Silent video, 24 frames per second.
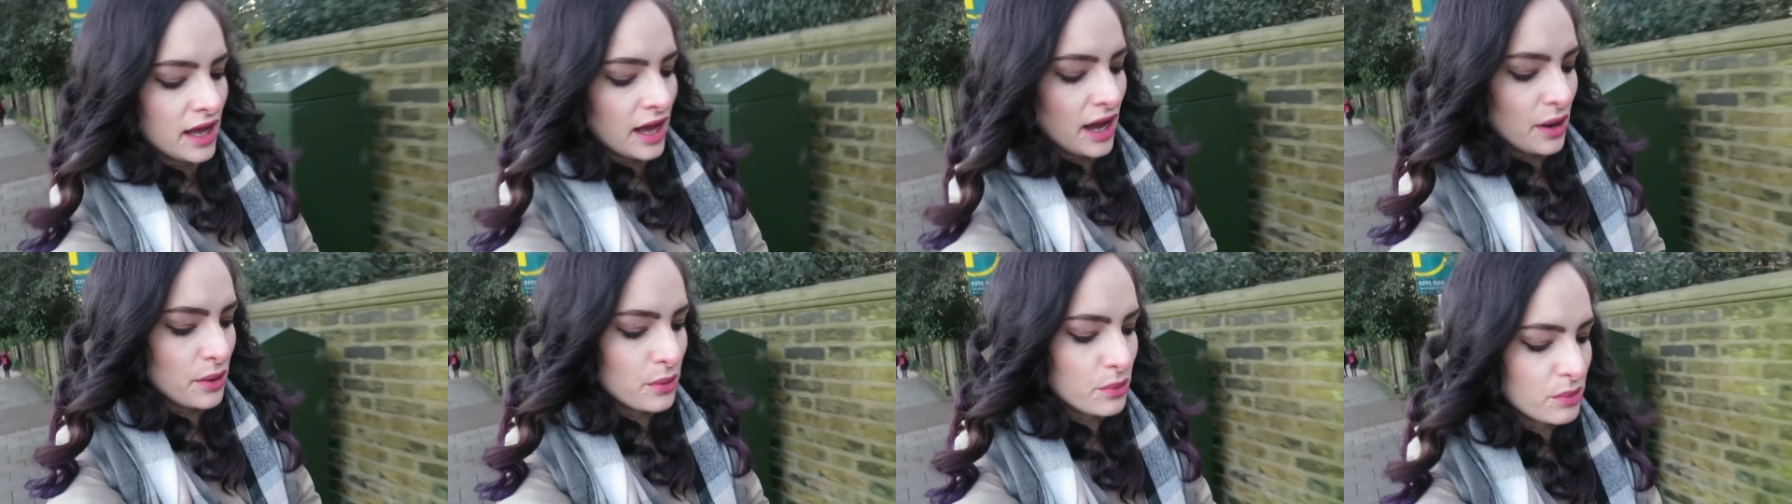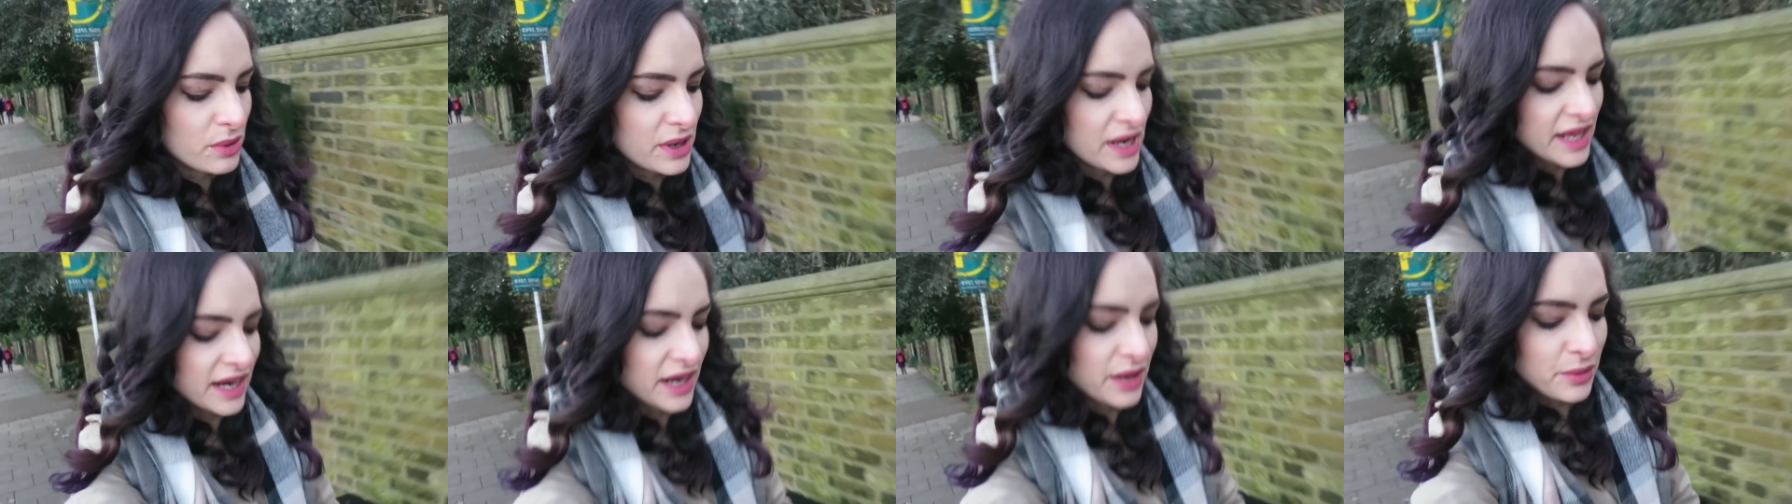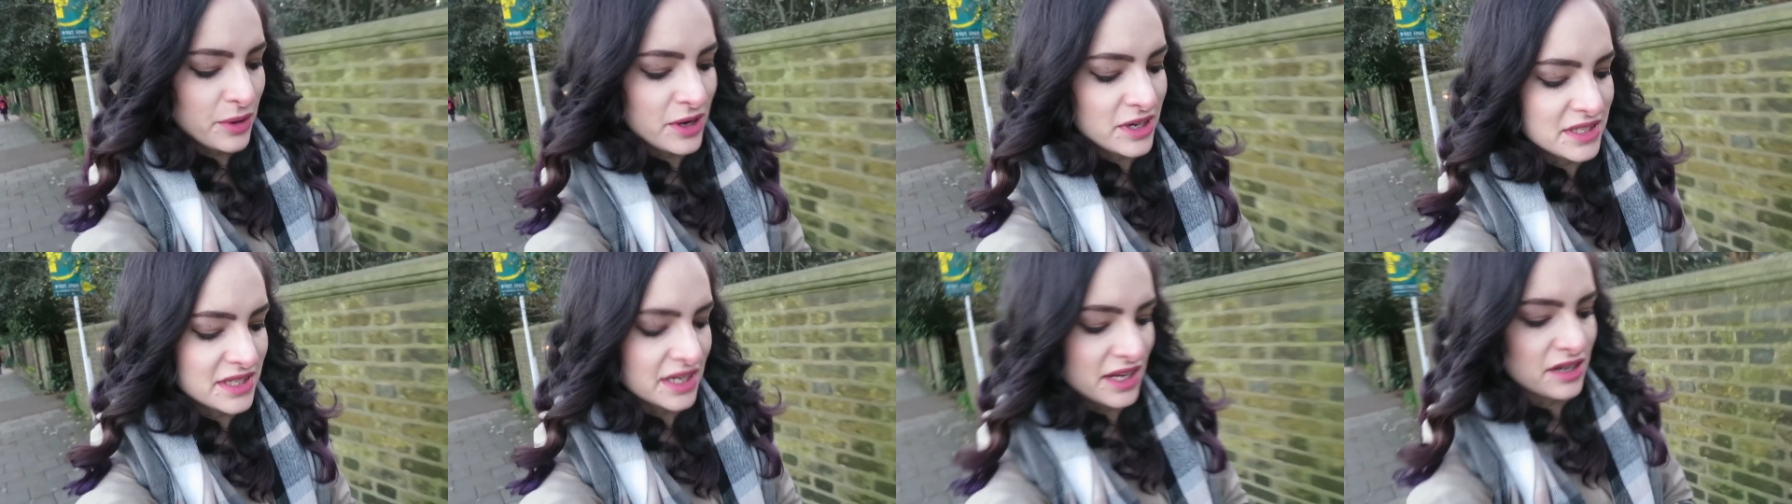I really
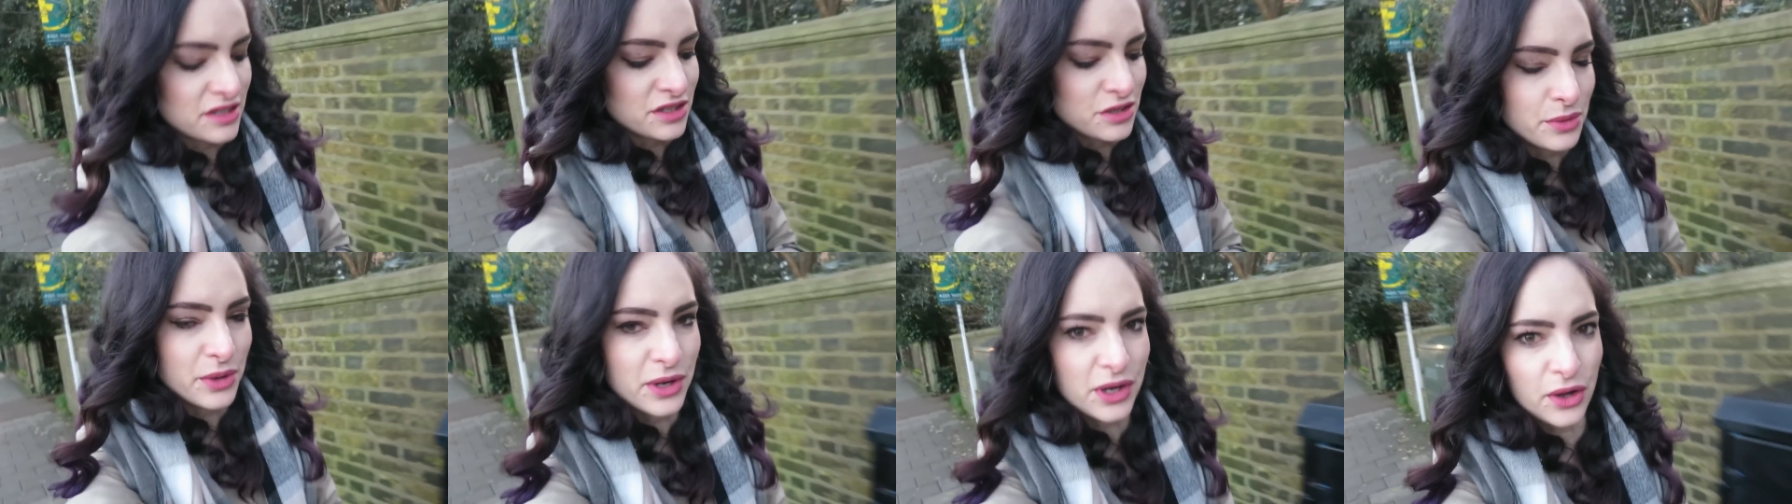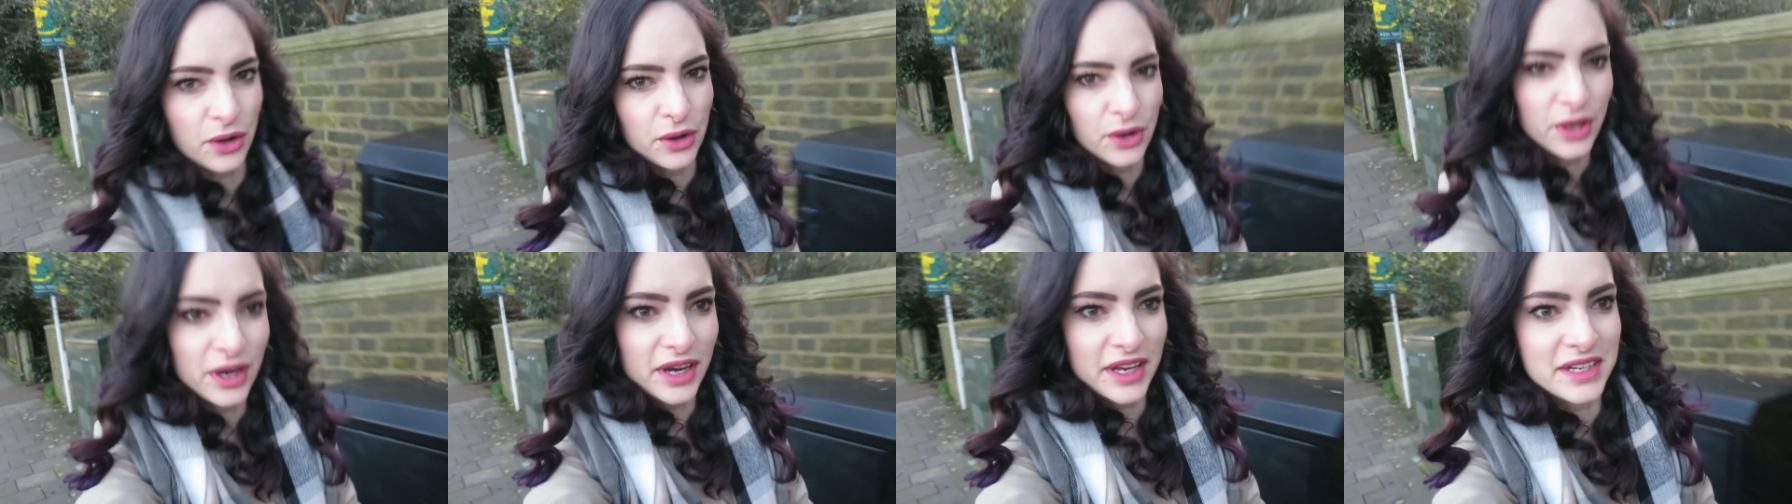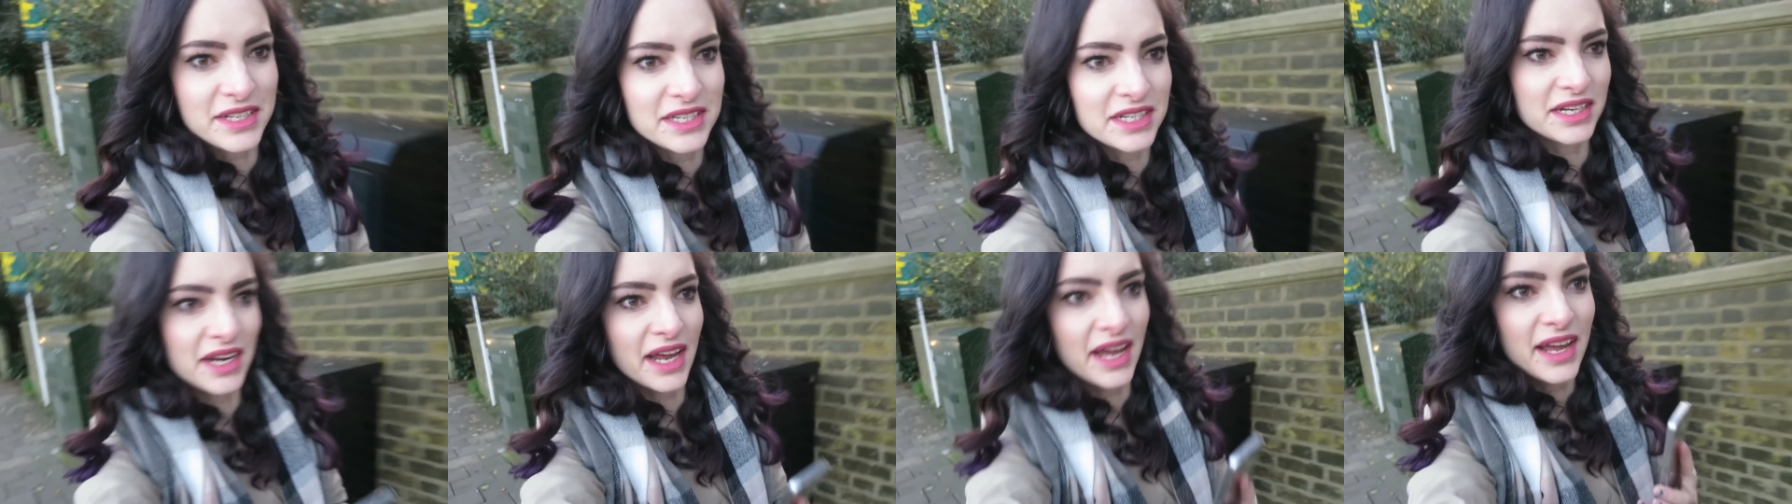wanted to get into it early
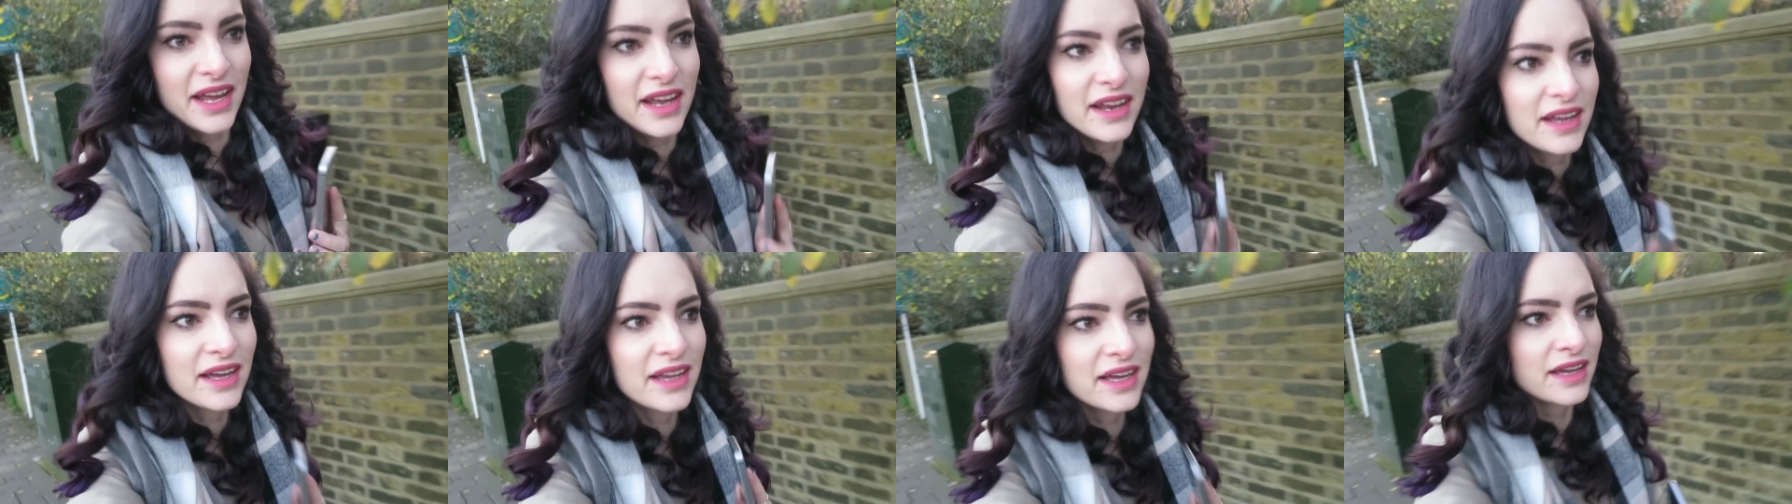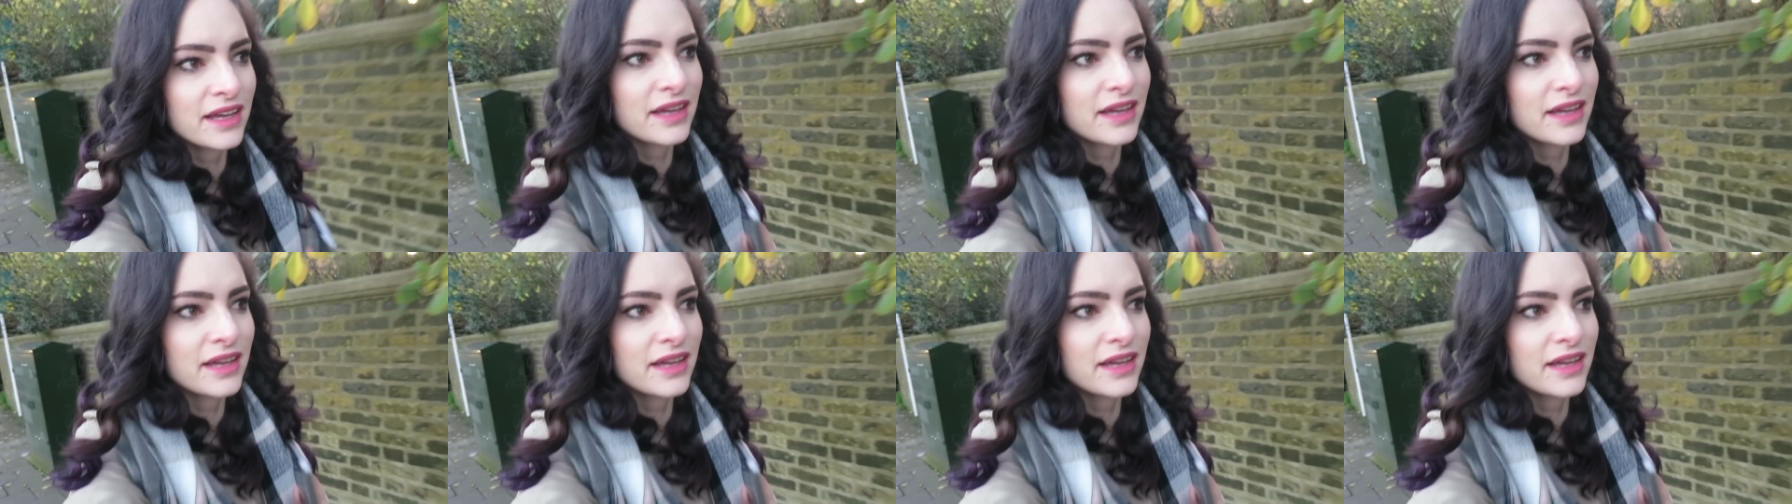today,